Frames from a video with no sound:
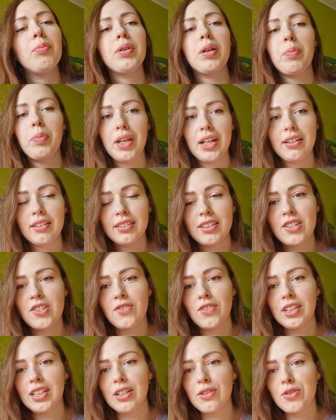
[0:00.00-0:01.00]
preparing this
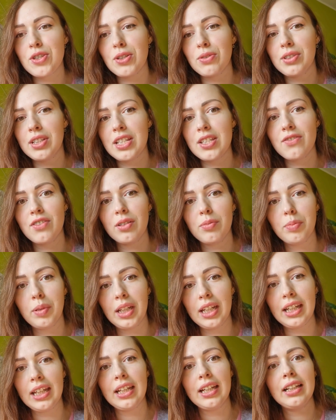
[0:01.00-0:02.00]
video, so this will
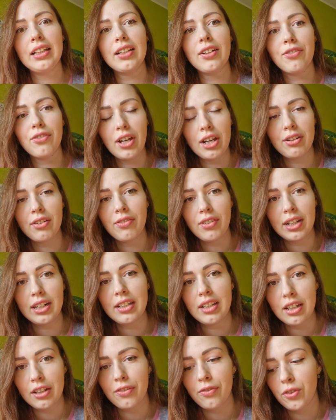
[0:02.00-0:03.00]
be in a very
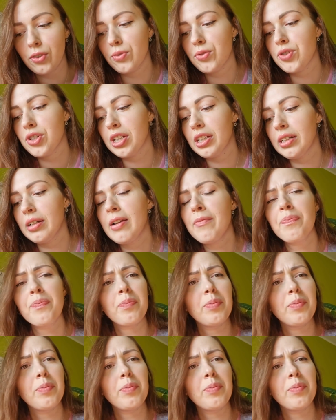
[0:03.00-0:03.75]
near future,